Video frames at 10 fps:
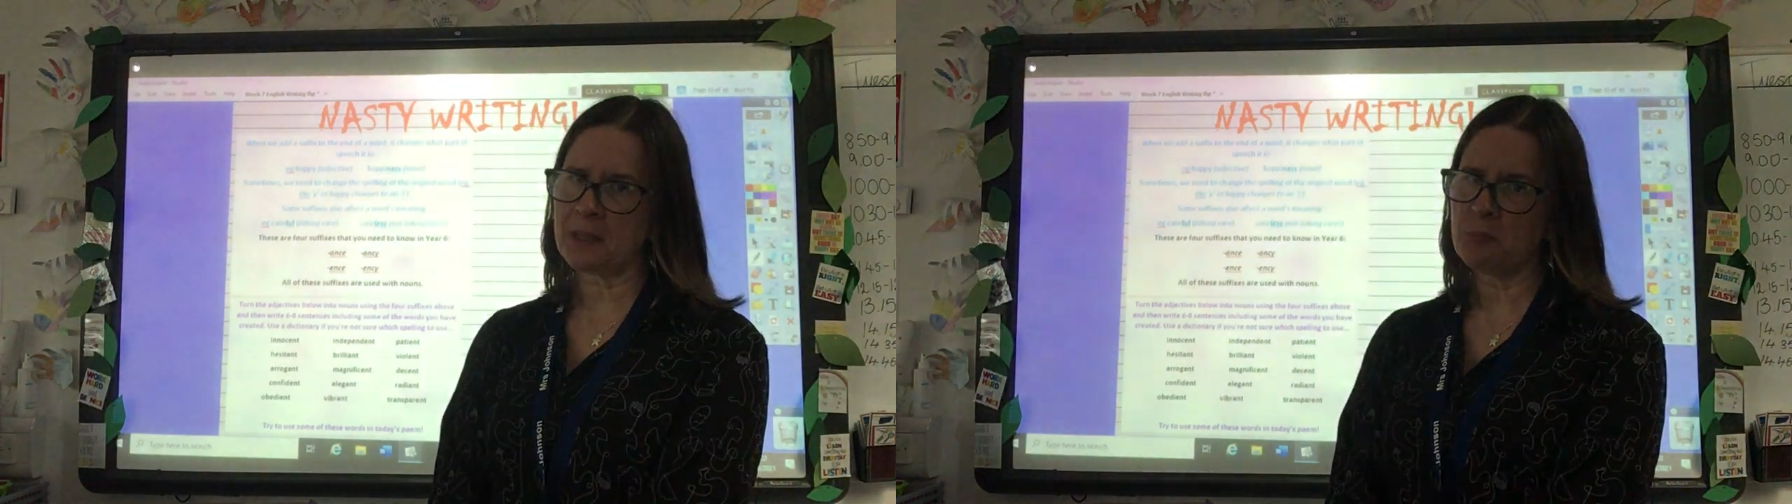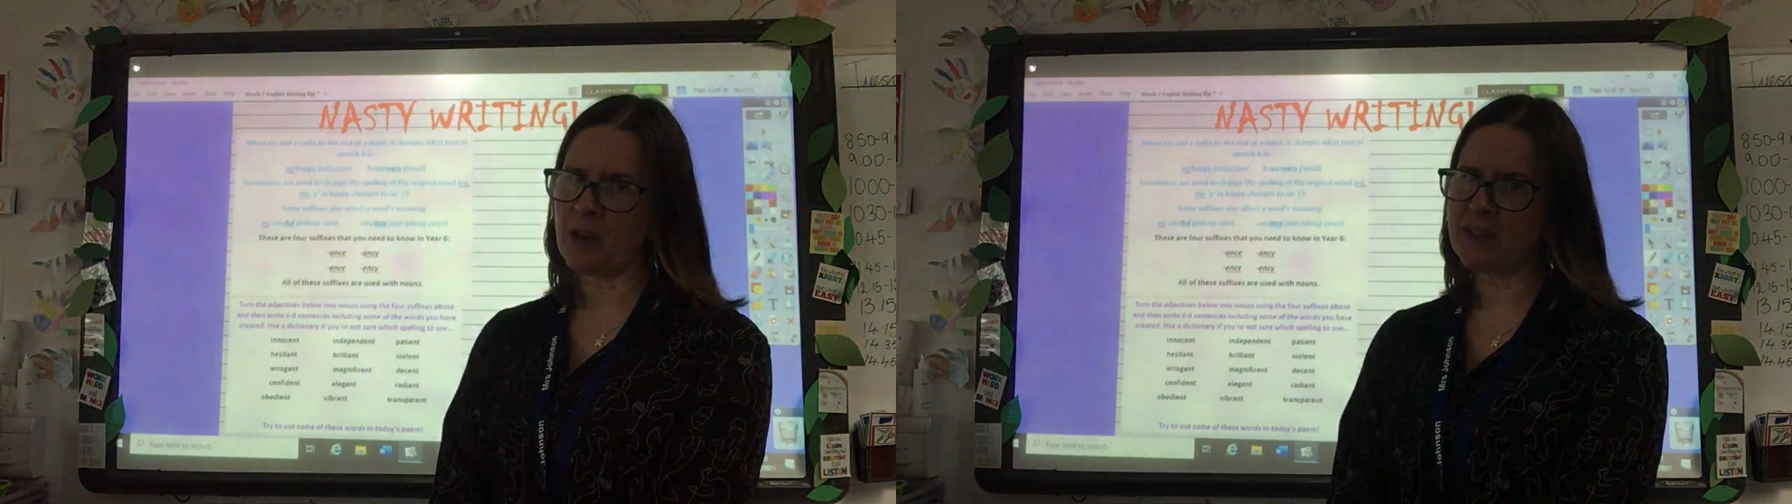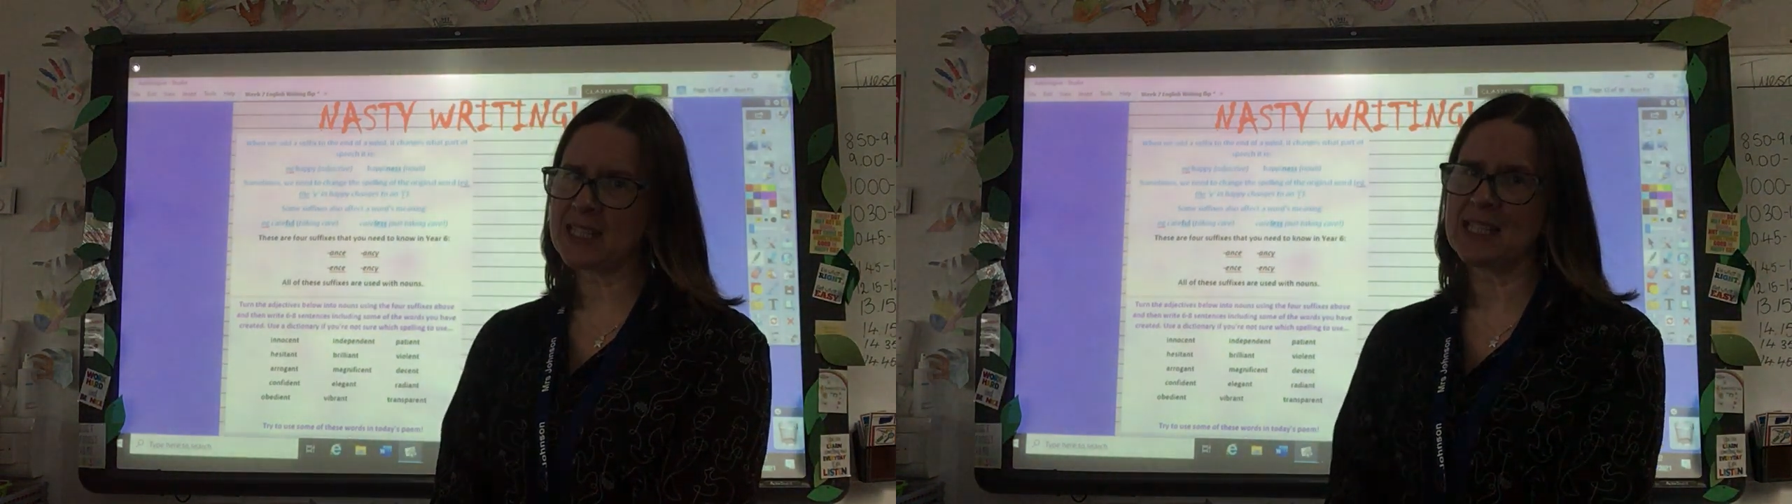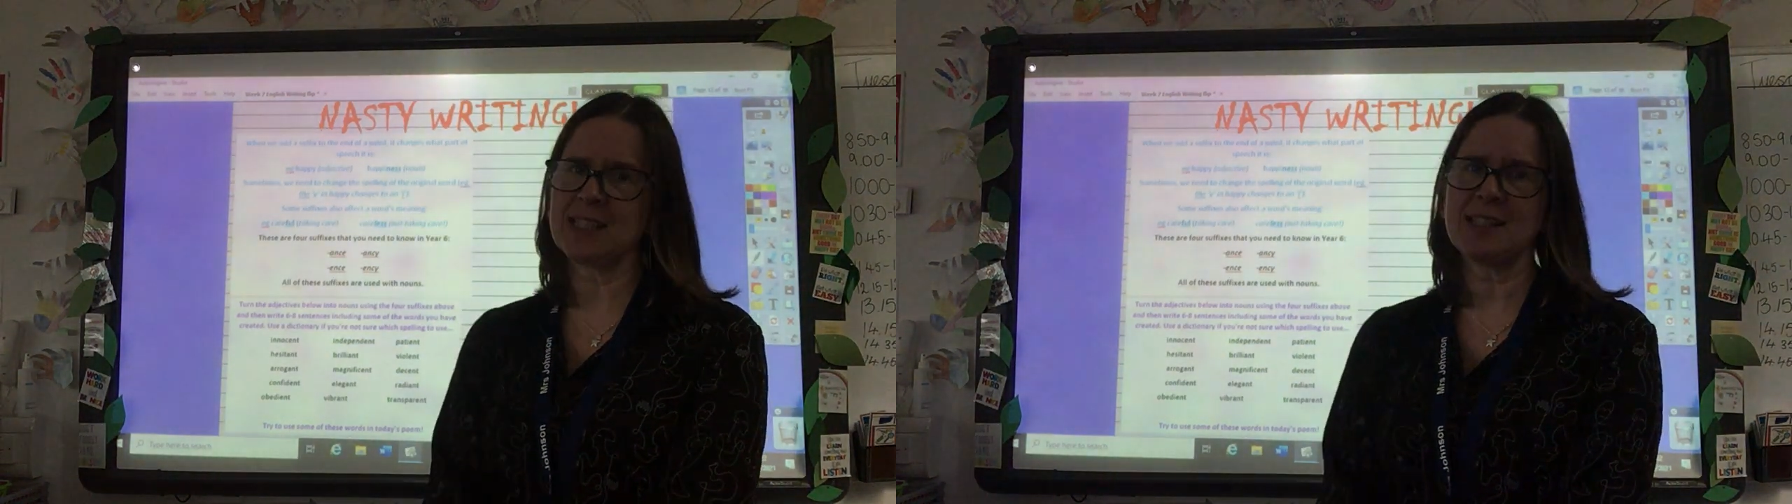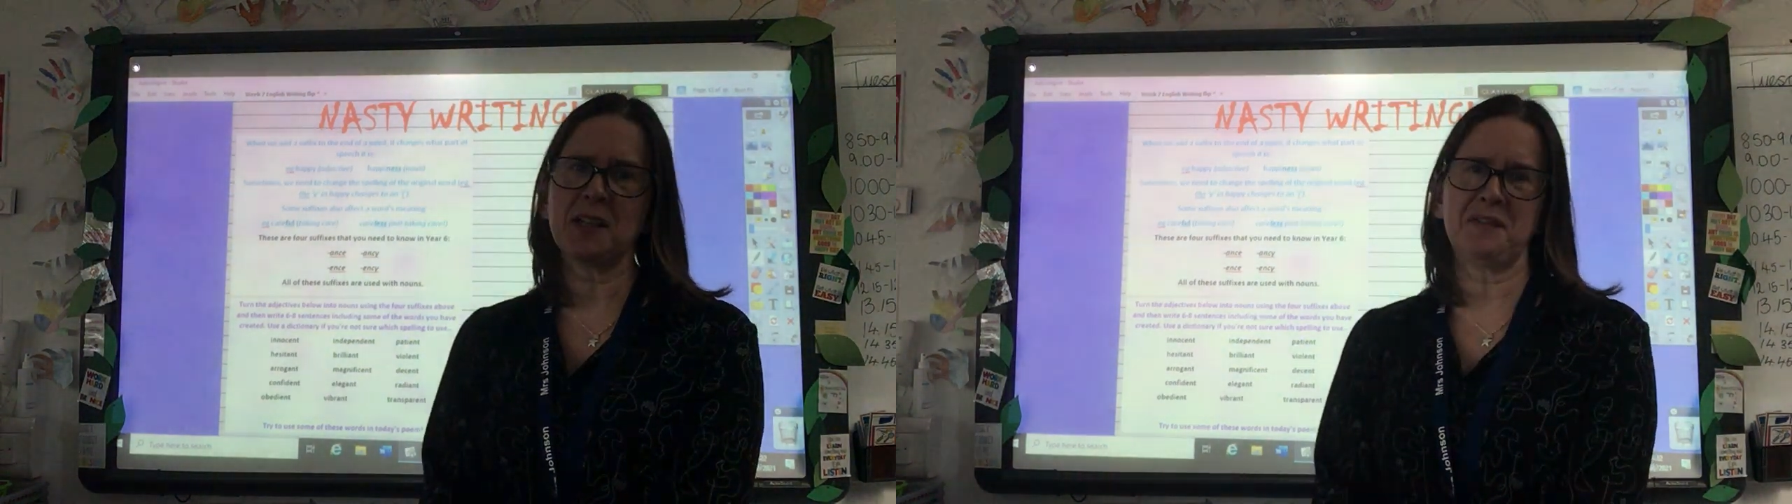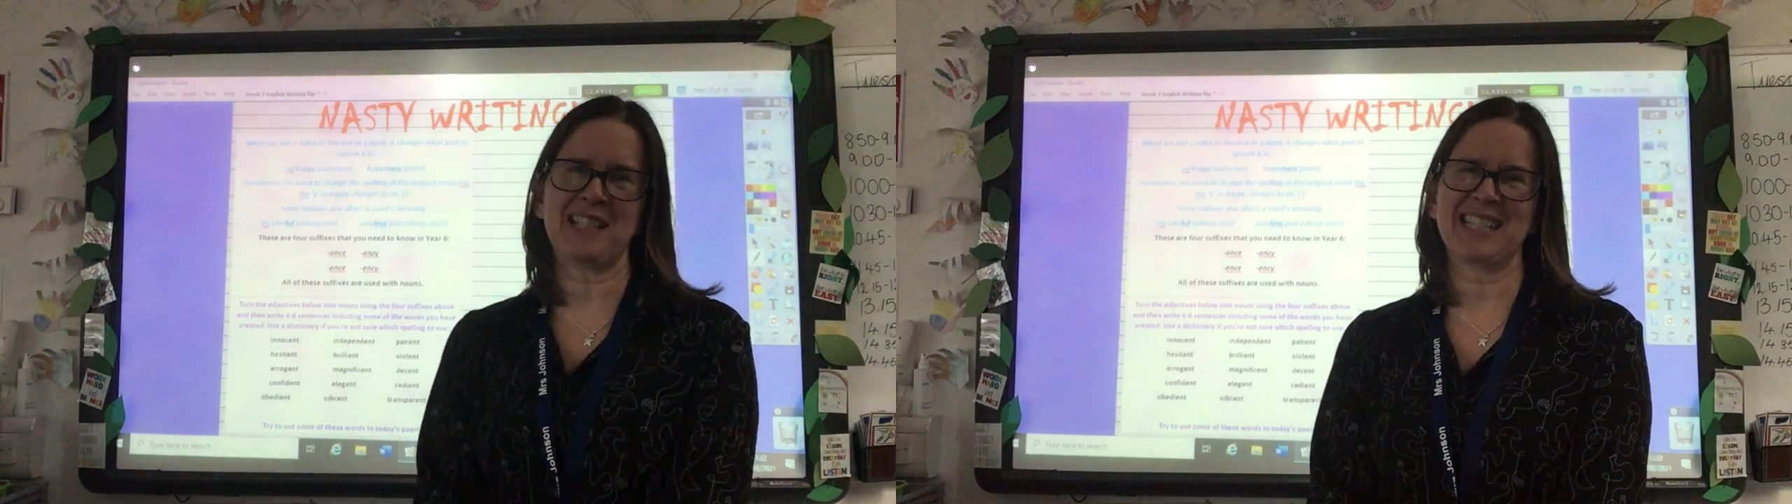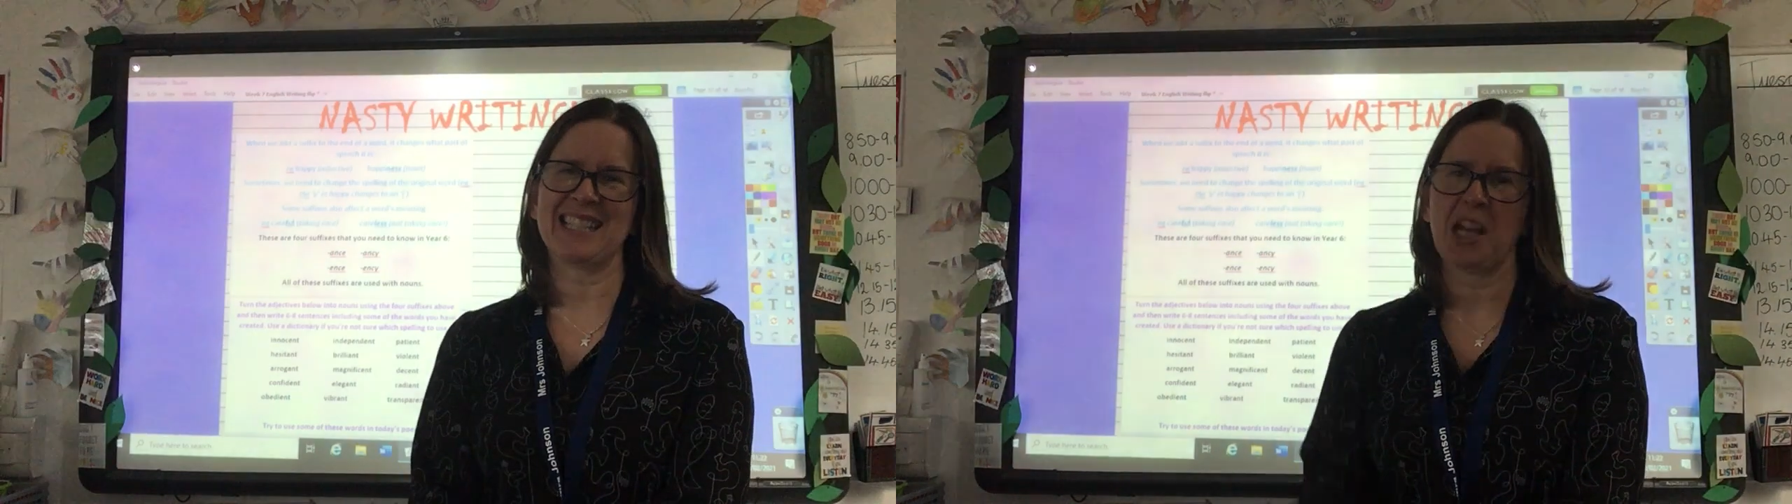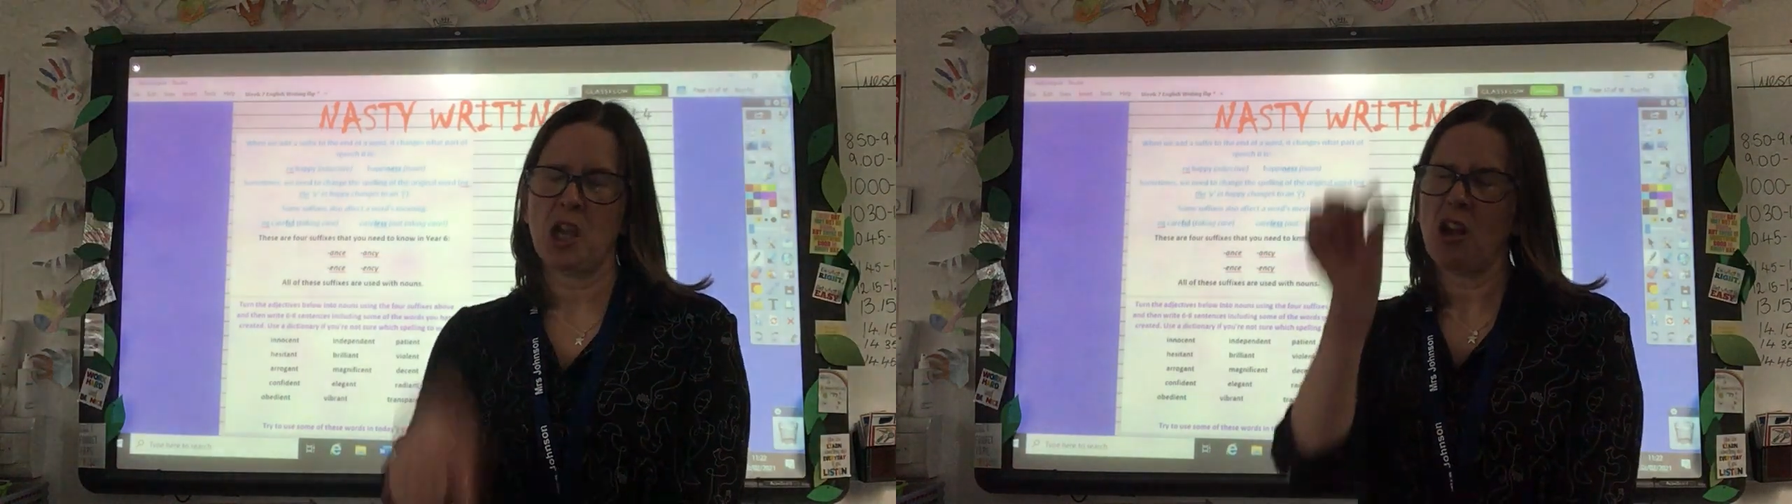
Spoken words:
Prefixes and suffixes